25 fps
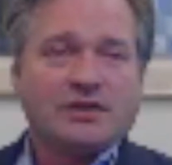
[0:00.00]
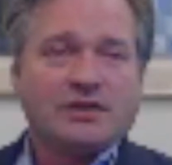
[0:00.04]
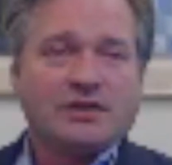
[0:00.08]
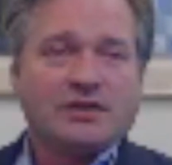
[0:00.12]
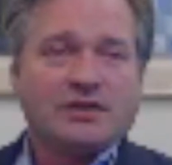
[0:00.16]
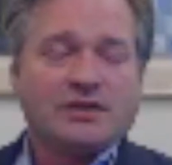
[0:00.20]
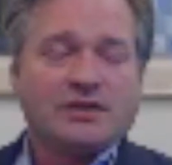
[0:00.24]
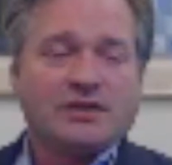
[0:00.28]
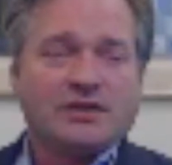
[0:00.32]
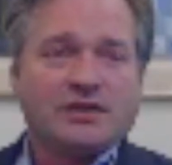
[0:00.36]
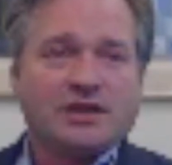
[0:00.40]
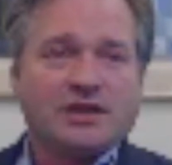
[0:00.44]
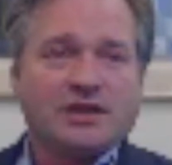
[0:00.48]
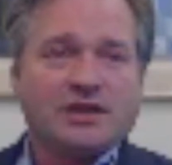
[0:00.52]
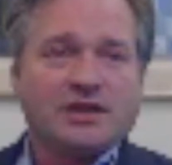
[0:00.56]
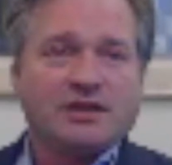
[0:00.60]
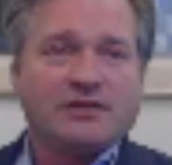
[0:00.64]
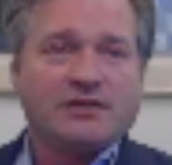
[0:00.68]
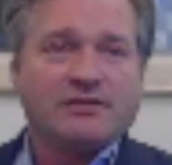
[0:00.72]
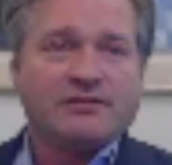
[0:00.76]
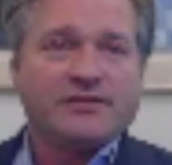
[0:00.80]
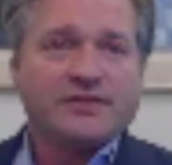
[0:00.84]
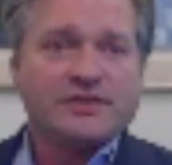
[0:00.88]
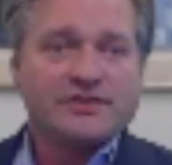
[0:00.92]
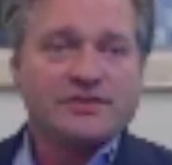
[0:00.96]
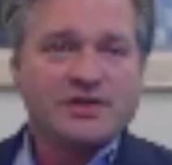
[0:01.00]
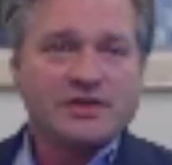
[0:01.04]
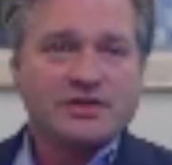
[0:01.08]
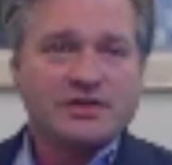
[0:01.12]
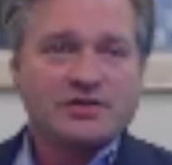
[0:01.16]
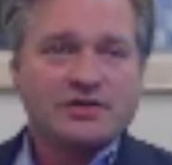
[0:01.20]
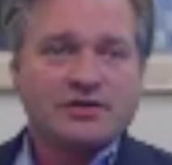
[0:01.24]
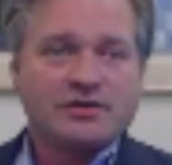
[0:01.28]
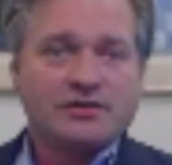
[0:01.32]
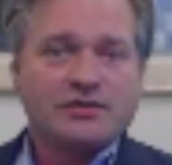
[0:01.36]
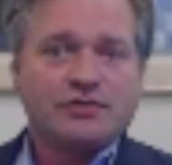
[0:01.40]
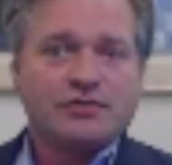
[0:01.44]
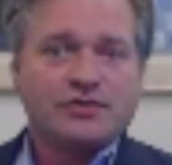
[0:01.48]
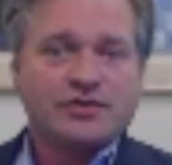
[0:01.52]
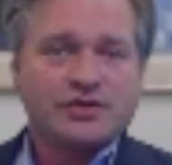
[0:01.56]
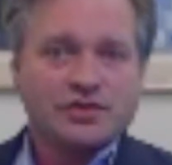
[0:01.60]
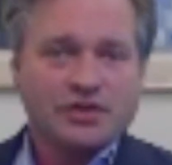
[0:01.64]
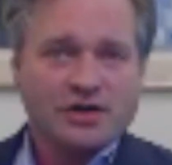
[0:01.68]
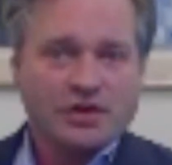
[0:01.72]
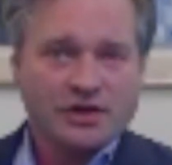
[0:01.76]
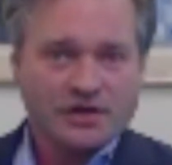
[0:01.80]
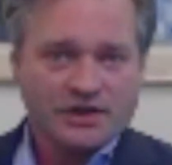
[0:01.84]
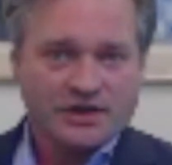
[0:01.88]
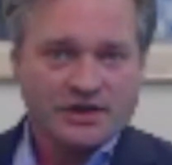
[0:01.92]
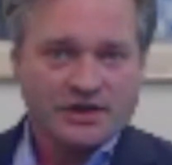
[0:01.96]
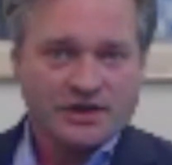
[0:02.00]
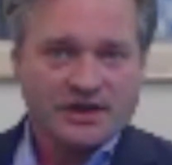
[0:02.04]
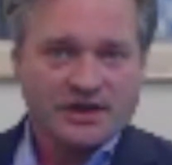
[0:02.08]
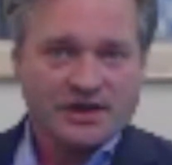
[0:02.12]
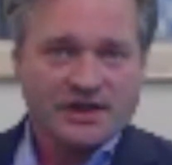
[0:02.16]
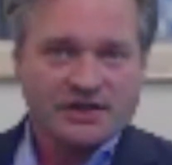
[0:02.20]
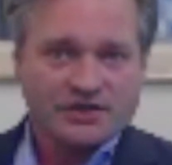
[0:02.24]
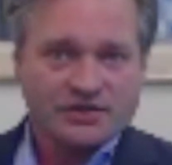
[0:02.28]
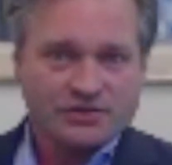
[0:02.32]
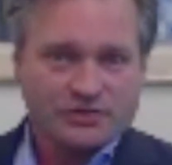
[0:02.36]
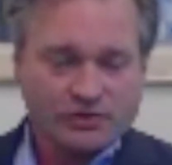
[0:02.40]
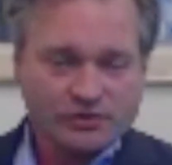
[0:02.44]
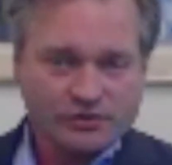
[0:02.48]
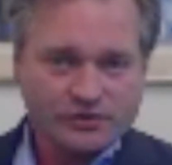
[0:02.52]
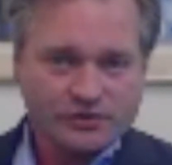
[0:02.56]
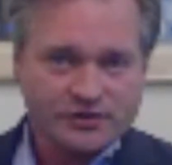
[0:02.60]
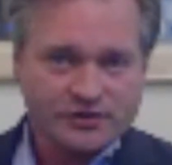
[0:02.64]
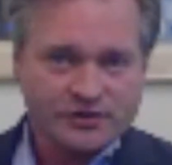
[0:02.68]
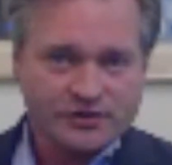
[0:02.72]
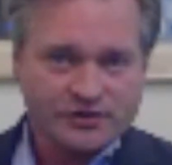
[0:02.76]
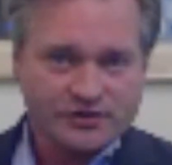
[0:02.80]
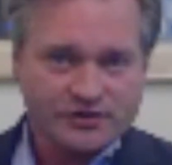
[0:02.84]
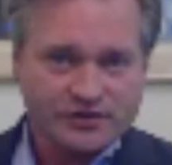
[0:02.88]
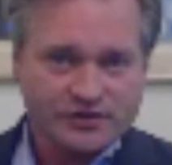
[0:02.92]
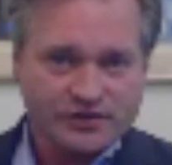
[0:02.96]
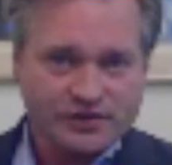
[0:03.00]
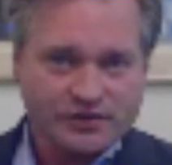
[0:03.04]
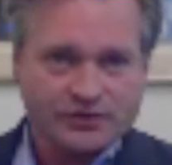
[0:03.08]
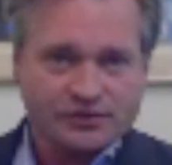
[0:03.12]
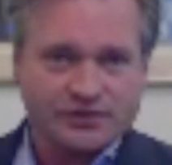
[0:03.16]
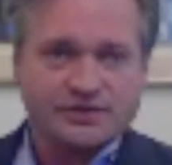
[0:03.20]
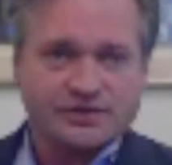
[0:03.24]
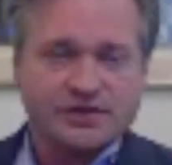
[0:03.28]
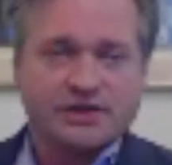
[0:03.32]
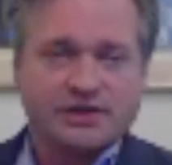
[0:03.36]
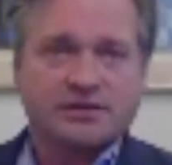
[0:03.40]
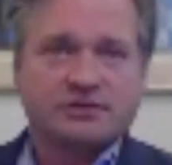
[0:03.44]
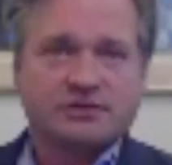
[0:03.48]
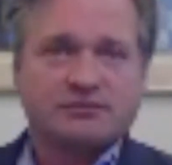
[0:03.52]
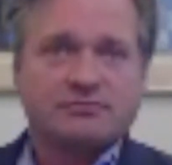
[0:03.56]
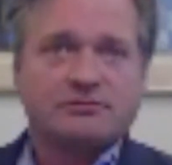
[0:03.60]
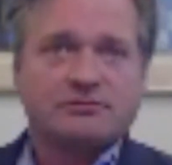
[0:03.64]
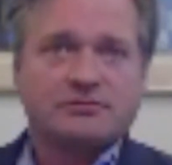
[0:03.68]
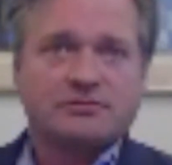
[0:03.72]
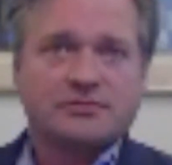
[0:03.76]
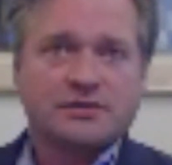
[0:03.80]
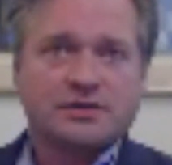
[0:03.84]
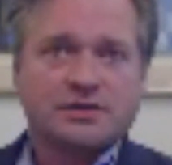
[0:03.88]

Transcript: the physician who charted a shoulder dystocia